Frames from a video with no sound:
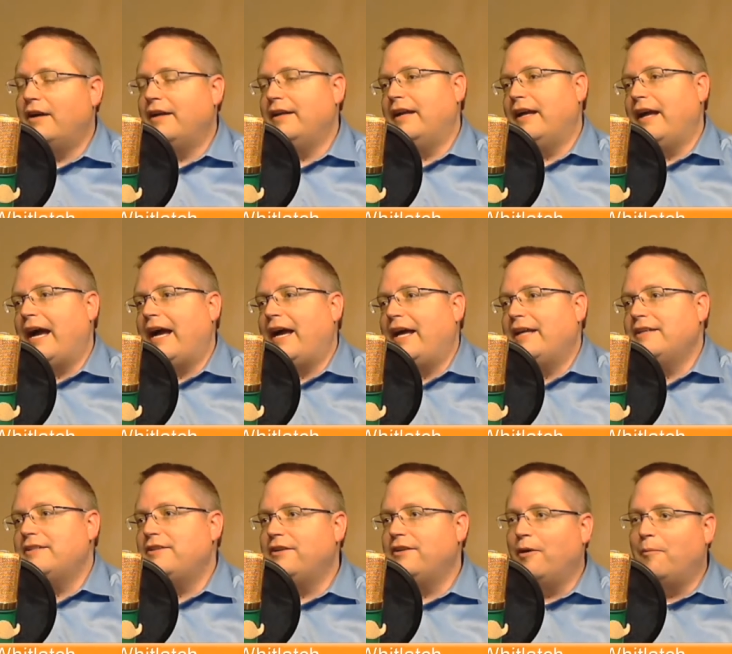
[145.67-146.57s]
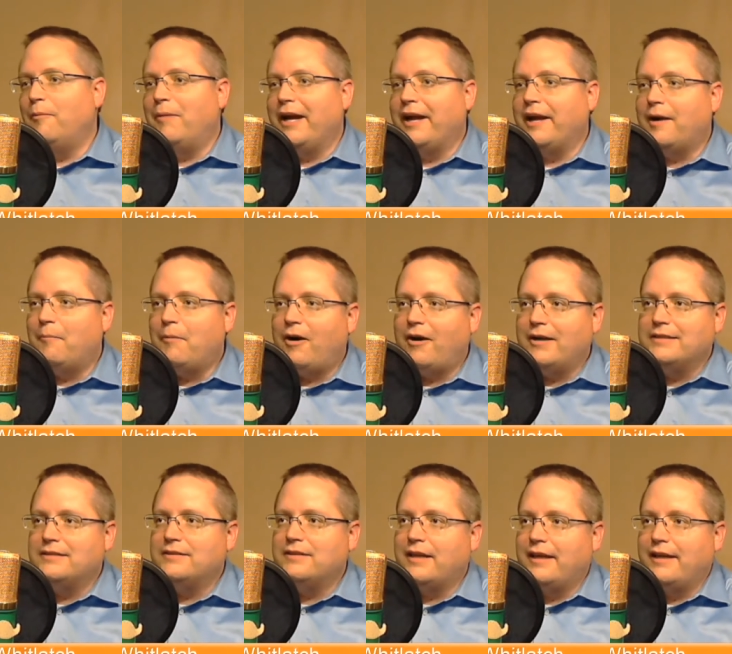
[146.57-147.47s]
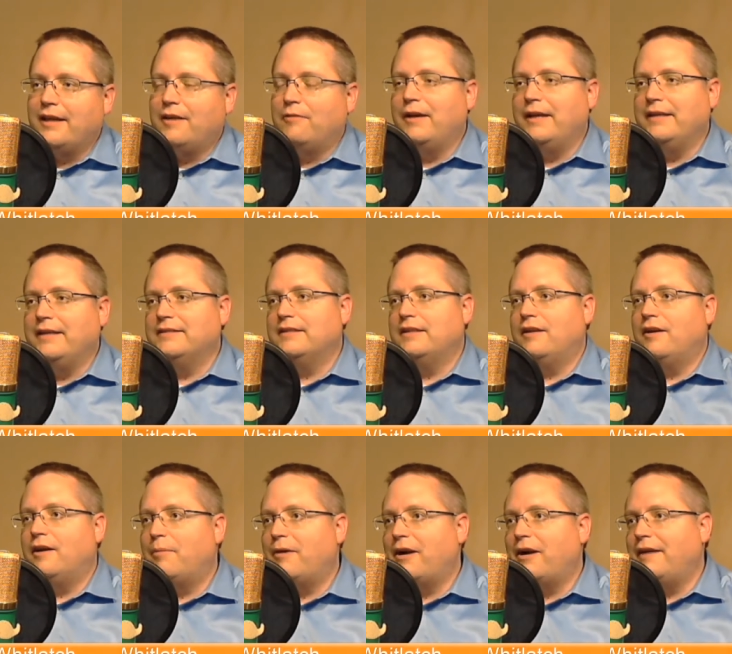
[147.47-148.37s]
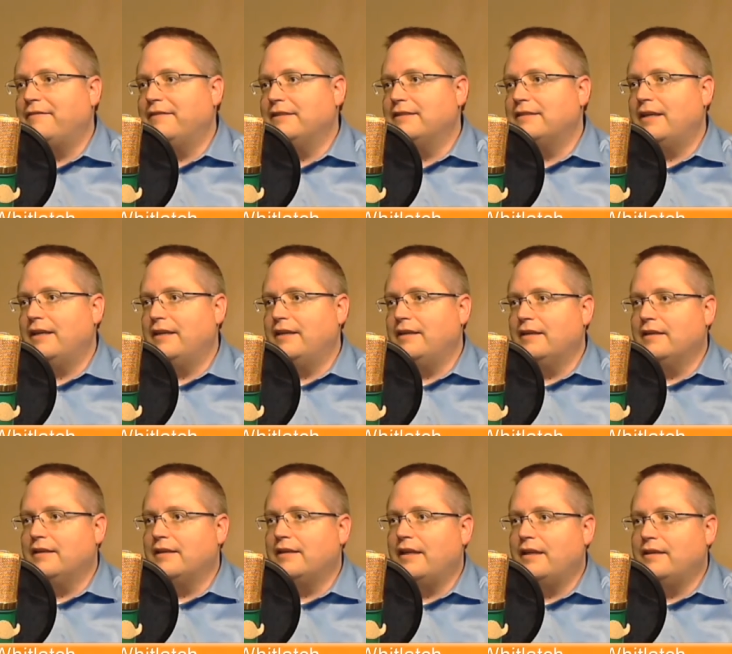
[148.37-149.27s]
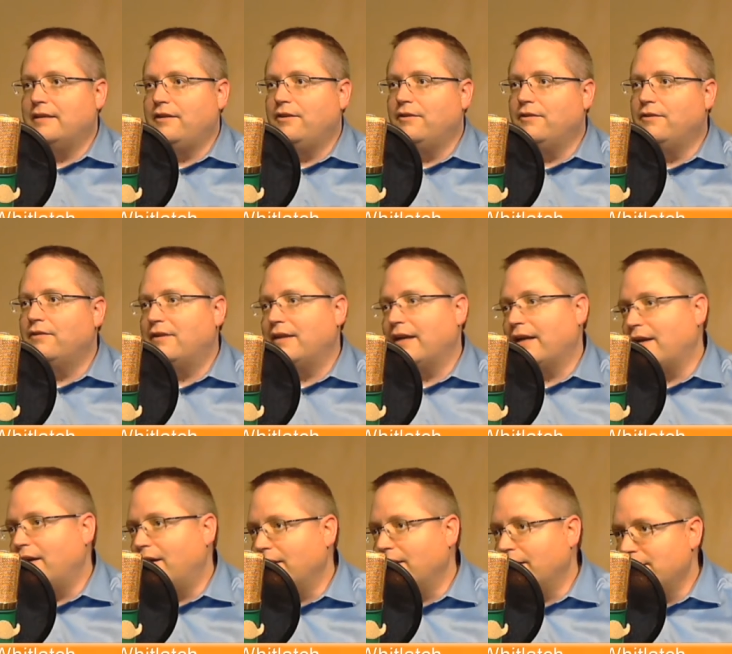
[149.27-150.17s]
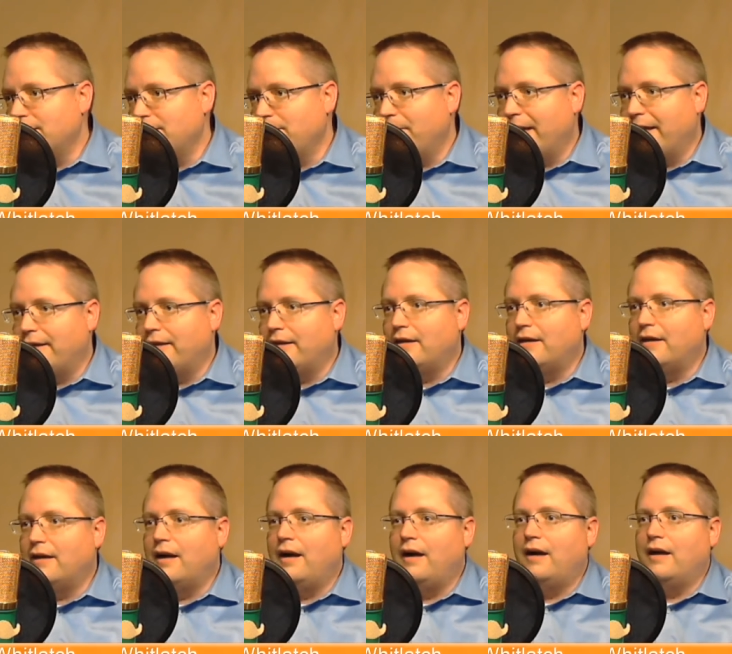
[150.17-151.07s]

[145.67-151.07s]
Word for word: as you know, Mike, I'm always looking at ways that nonprofits can use technology better,